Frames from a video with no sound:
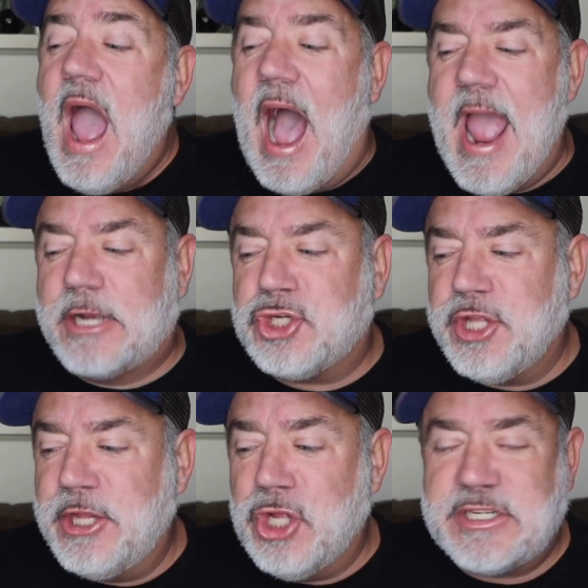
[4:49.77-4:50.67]
I
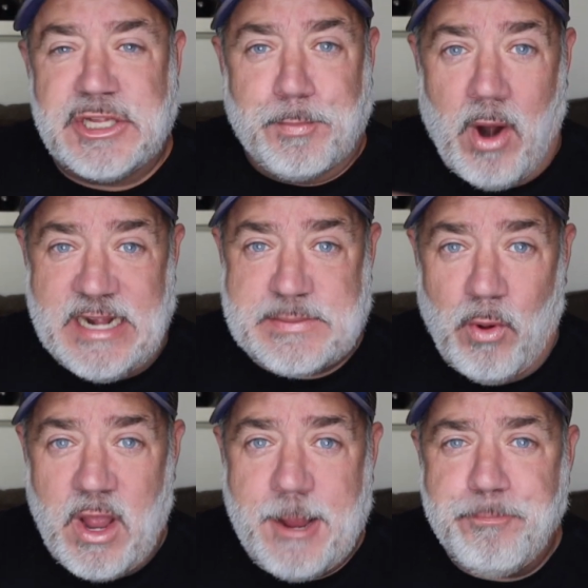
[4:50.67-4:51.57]
actually looked at the price
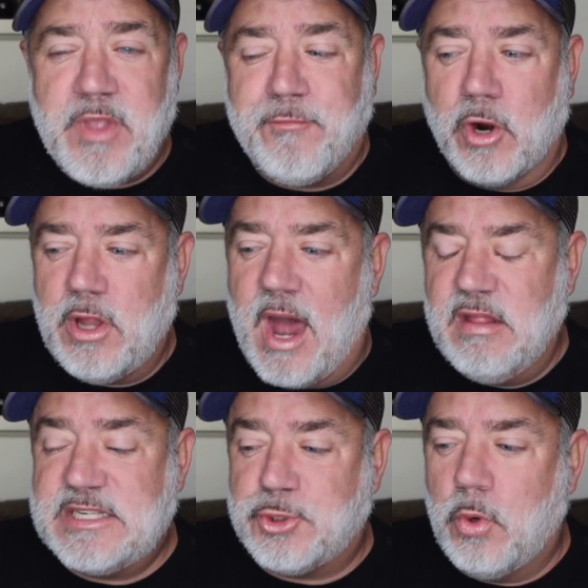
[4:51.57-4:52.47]
point for a lot of
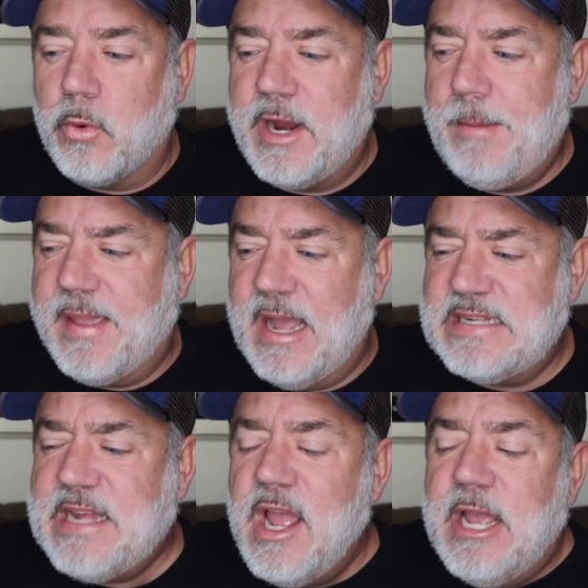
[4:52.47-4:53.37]
this jewelry because